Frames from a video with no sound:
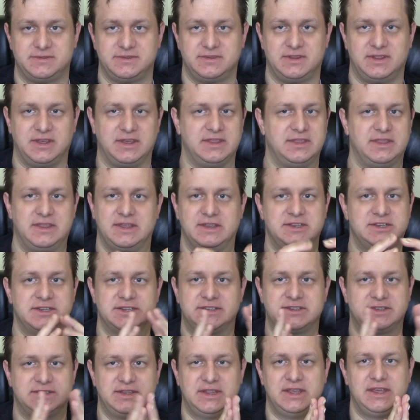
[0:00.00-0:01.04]

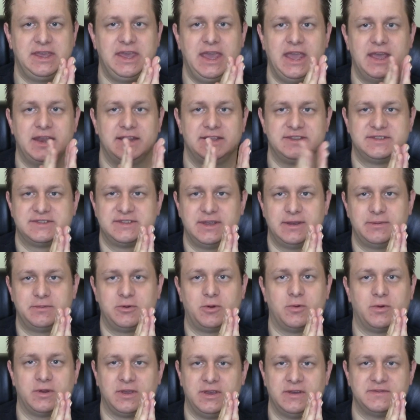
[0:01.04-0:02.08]
They can't
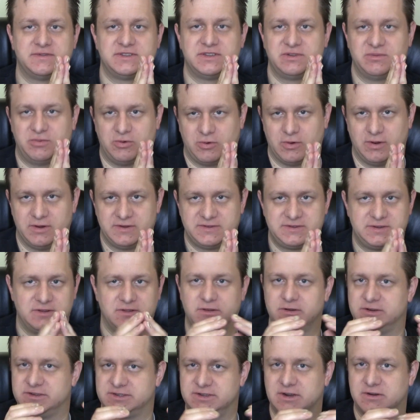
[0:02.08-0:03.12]
accept or give support, so
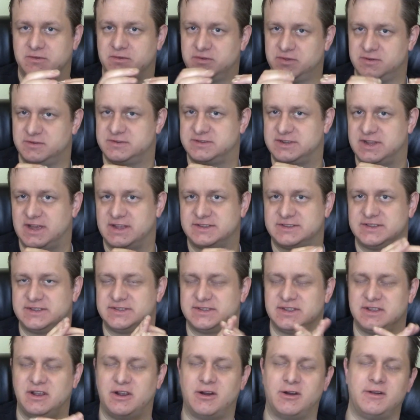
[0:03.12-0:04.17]
they're stuck with their stats
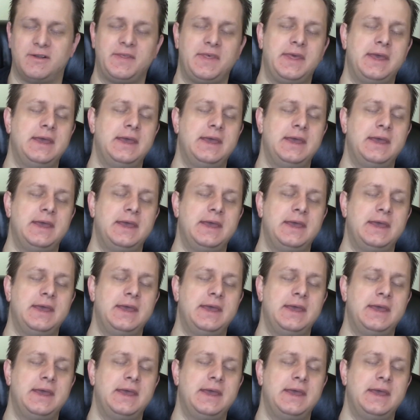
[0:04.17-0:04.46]
as they are.